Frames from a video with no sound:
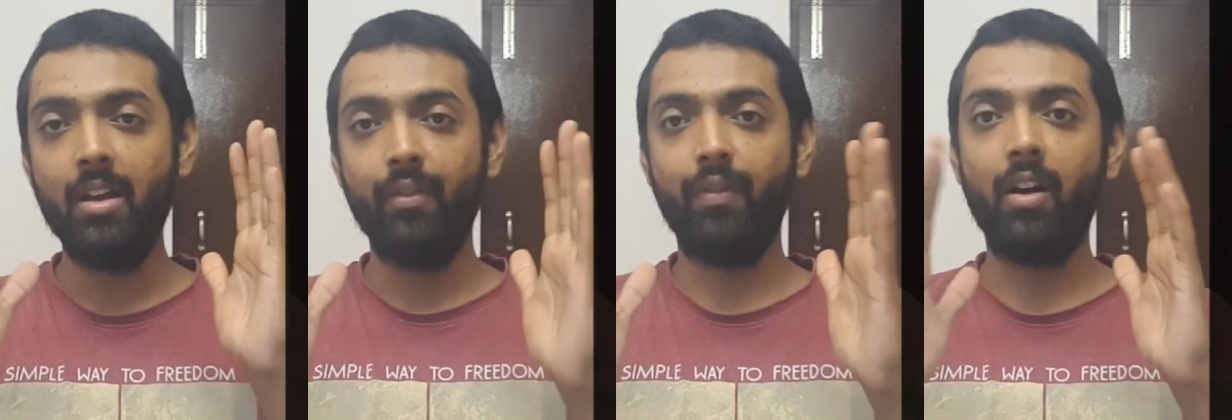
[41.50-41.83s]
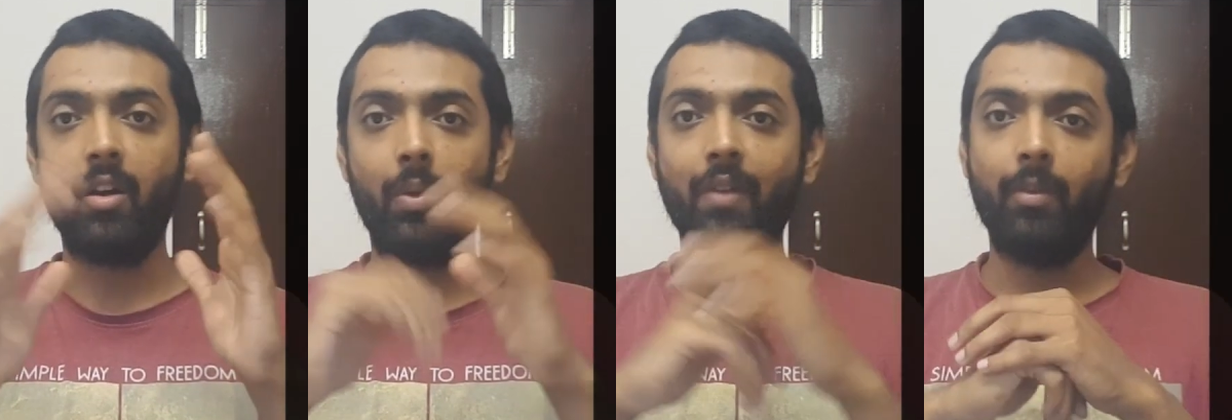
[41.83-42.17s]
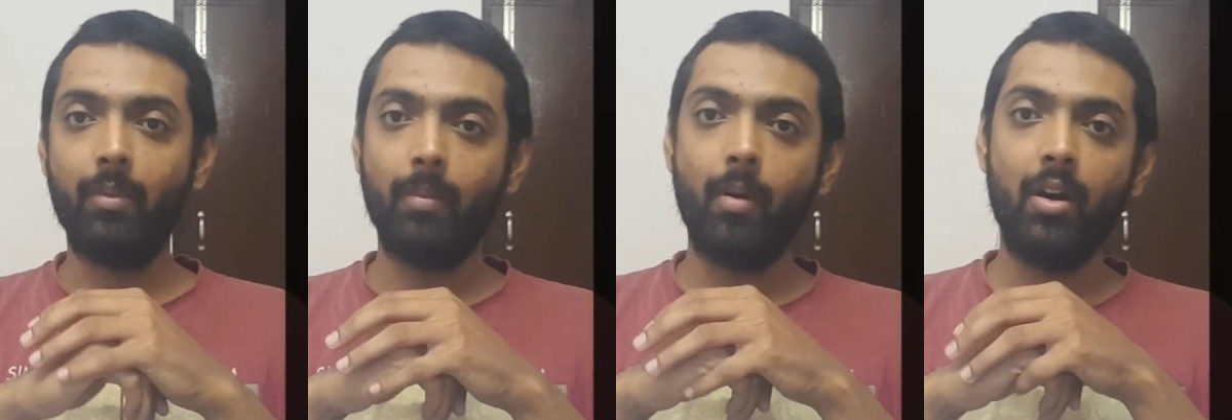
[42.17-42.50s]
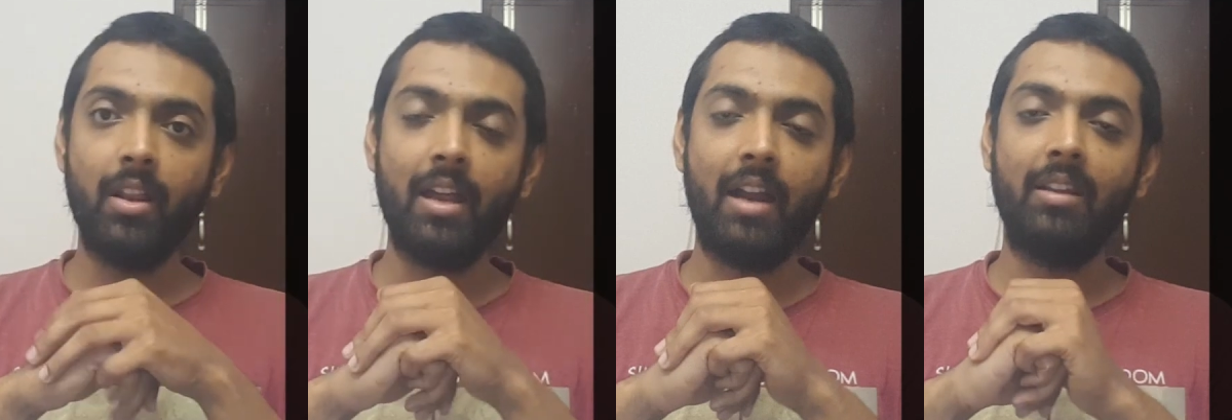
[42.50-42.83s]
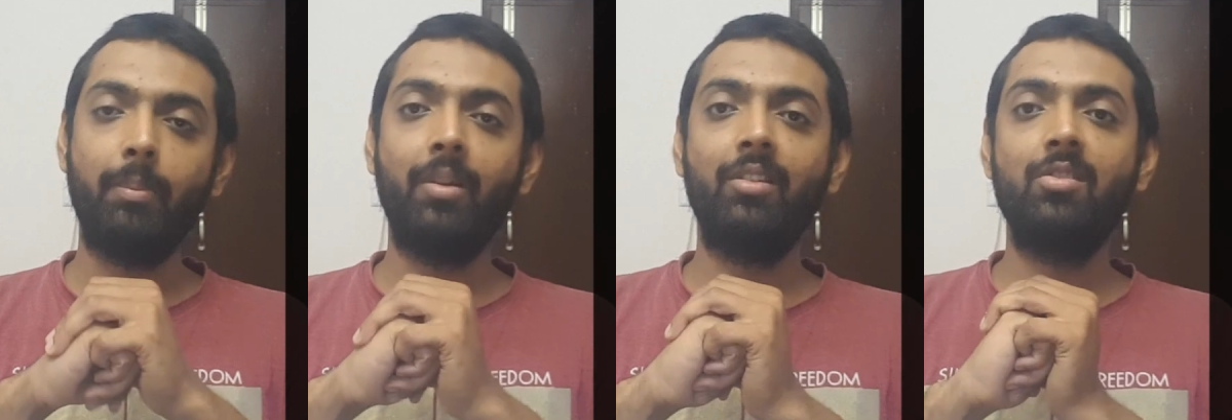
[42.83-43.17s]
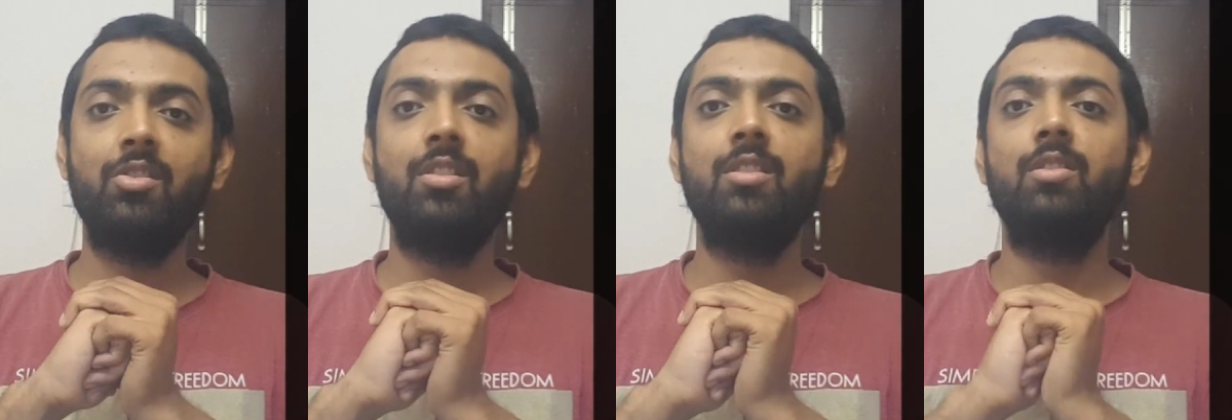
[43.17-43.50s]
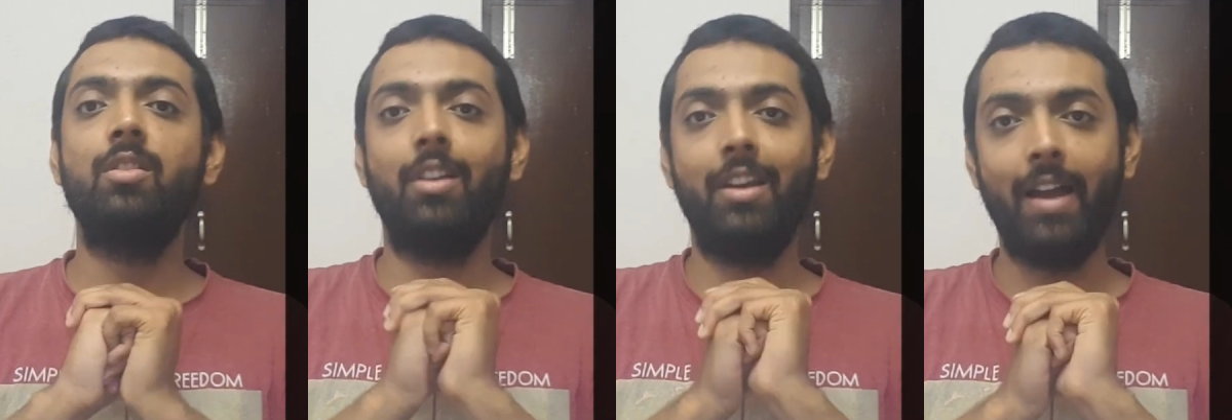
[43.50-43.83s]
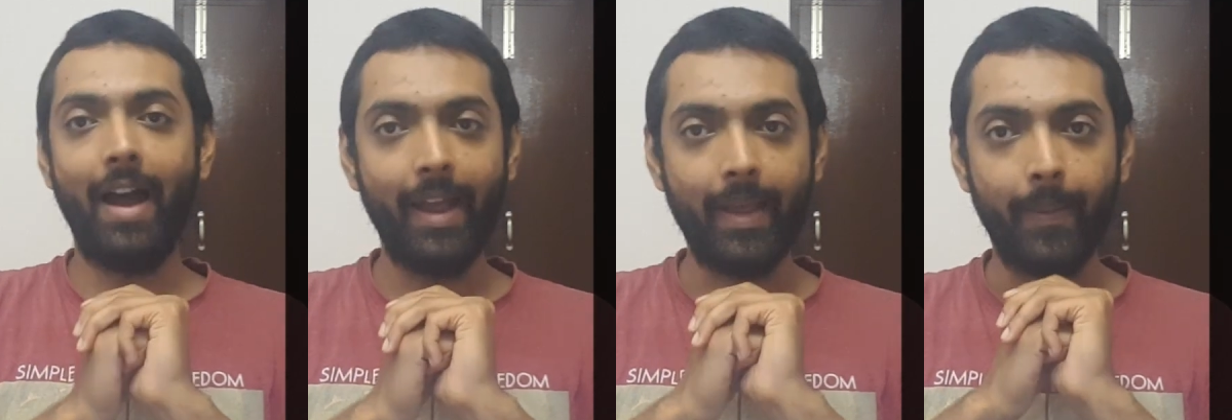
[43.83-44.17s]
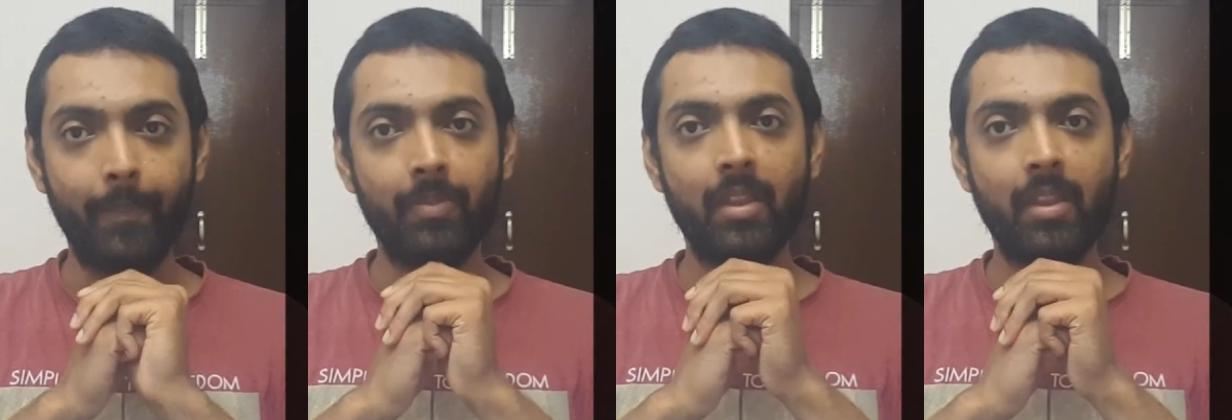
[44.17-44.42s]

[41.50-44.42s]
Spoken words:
far away from the body, and the precision is really high.